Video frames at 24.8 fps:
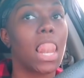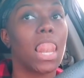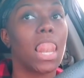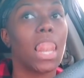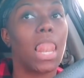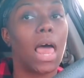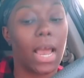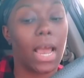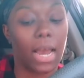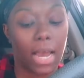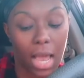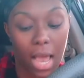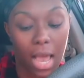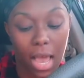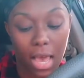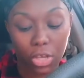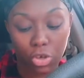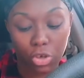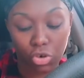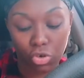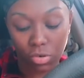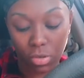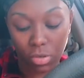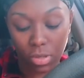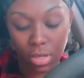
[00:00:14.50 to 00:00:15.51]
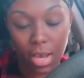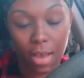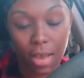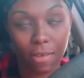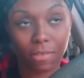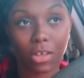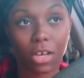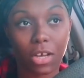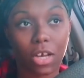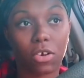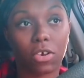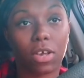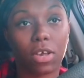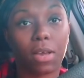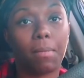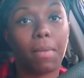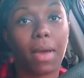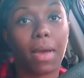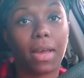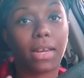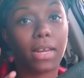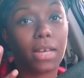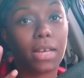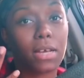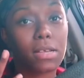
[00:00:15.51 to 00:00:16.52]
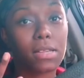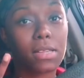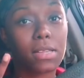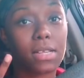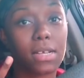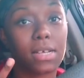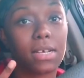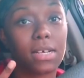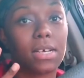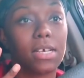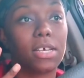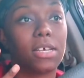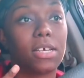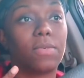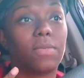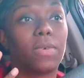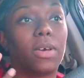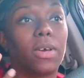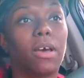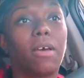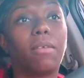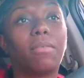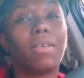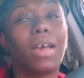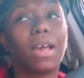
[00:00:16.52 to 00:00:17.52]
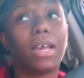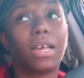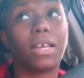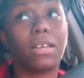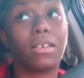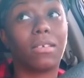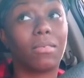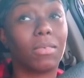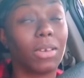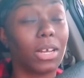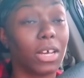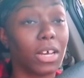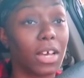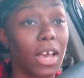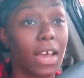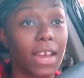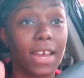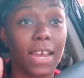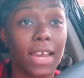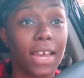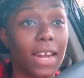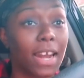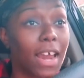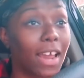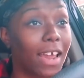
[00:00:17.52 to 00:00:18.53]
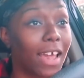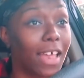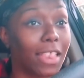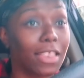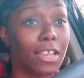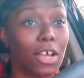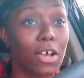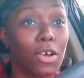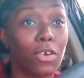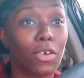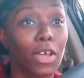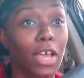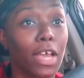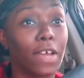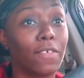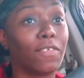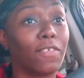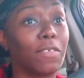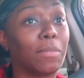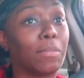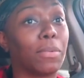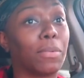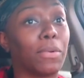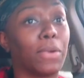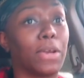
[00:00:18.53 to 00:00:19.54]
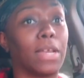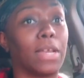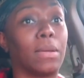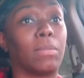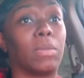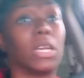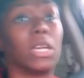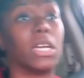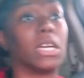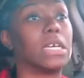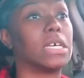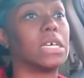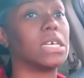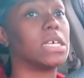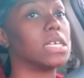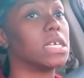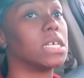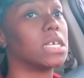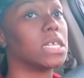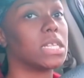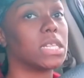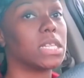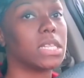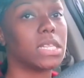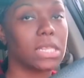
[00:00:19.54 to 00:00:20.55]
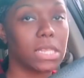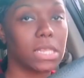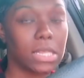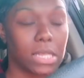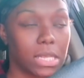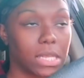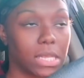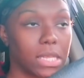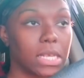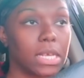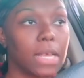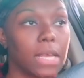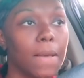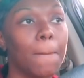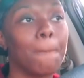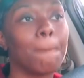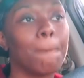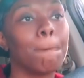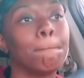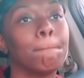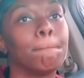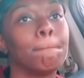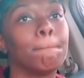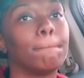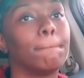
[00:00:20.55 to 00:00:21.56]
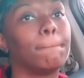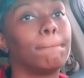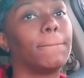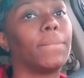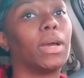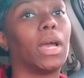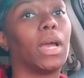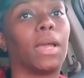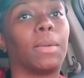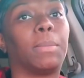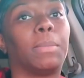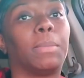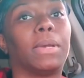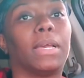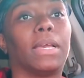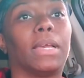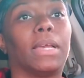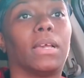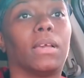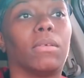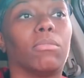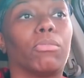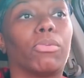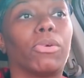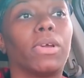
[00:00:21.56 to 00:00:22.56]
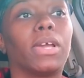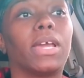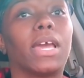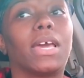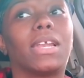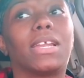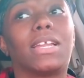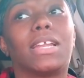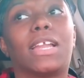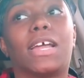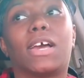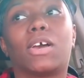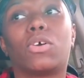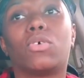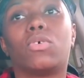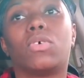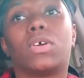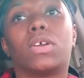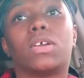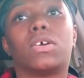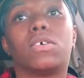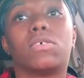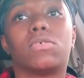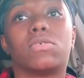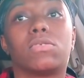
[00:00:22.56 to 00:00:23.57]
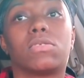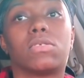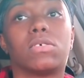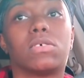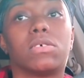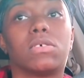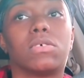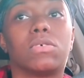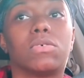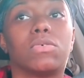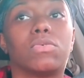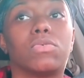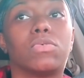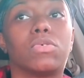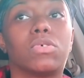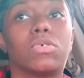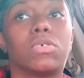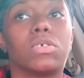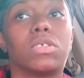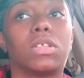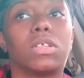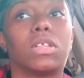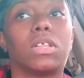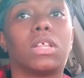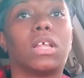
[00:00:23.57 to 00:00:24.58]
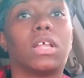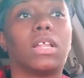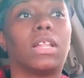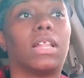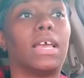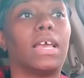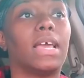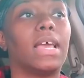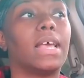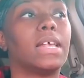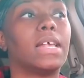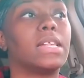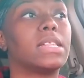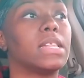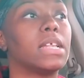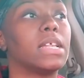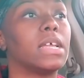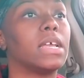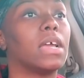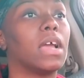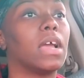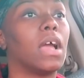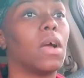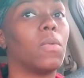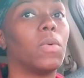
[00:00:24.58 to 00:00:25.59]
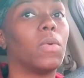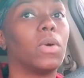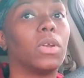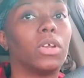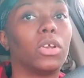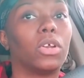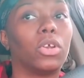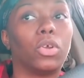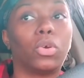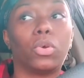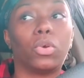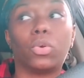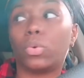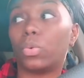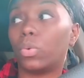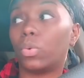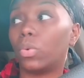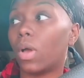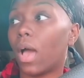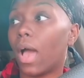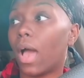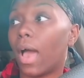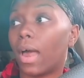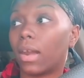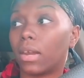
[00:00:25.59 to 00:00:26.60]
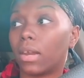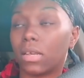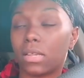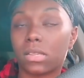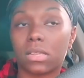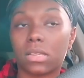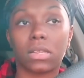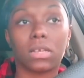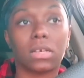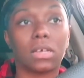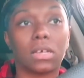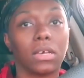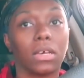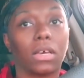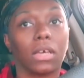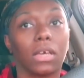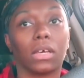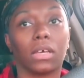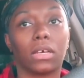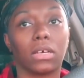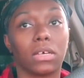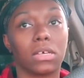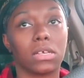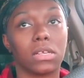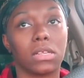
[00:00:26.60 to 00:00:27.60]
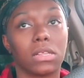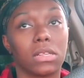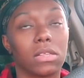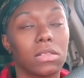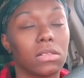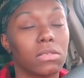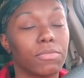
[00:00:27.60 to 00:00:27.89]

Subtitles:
Like, I truly have to go get my nails done. Well, I'm not getting them done, and I got the okay from Bree because, baby, Bree got a lot going on, so the last thing I want to do, honestly, is